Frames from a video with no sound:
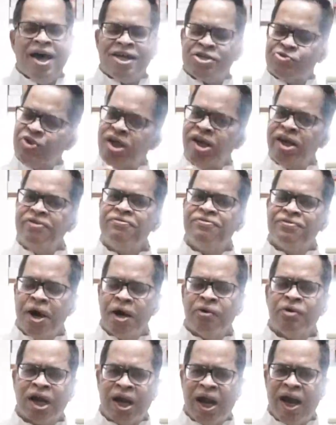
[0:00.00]
As we live
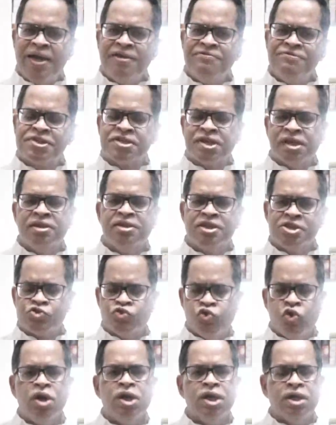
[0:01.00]
our lives in
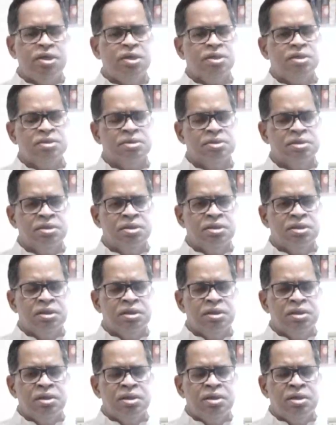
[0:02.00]
this world,
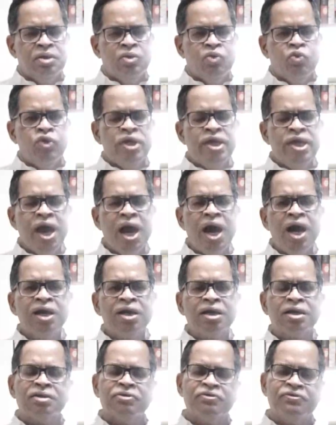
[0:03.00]
we
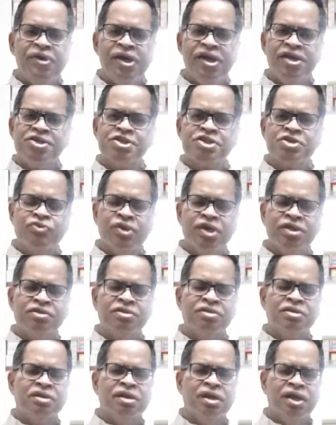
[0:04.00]
are faced
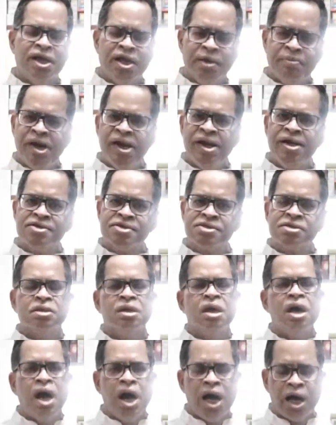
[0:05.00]
with
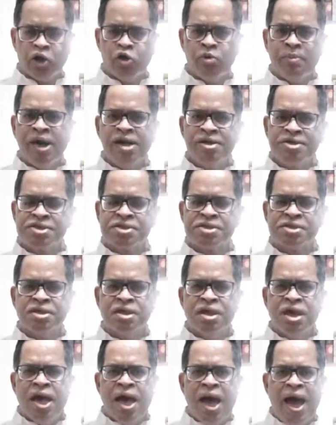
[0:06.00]
debates, arguments,
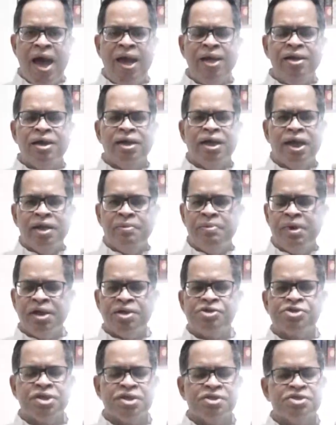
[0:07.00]
and
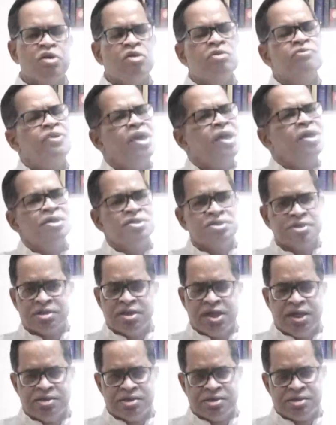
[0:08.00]
deliberations on various
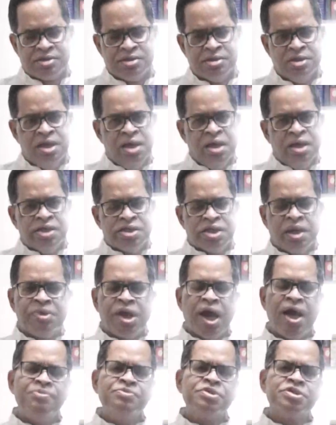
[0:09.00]
things.
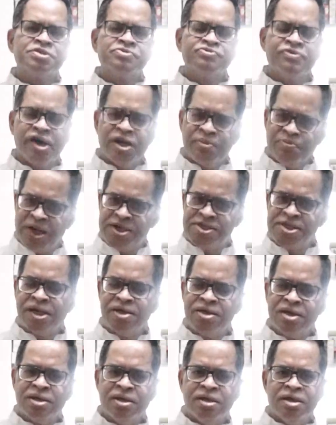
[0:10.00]
Sometimes very
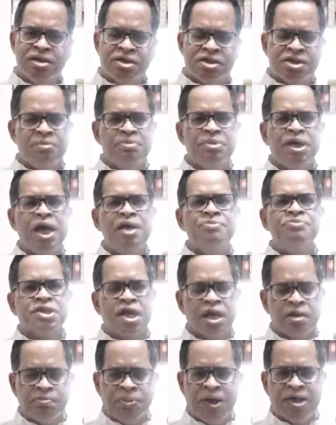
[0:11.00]
pleasant,
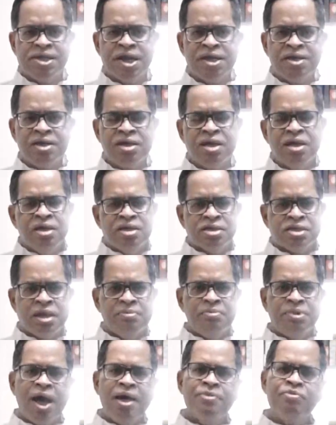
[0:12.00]
sometimes unpleasant,
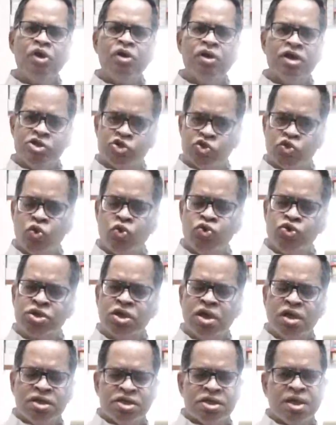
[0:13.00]
sometimes on
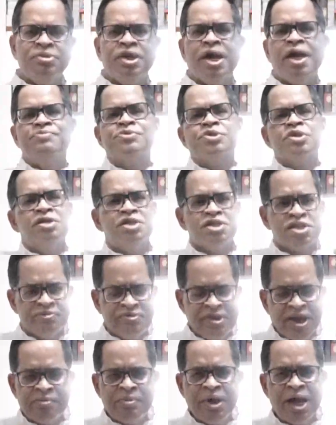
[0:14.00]
issues, sometimes on
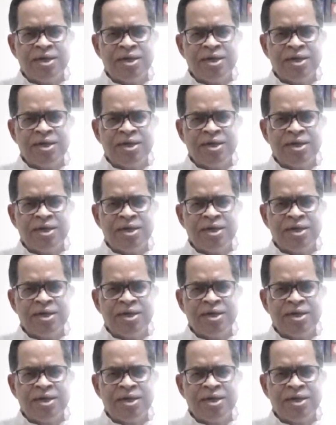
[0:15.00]
trivial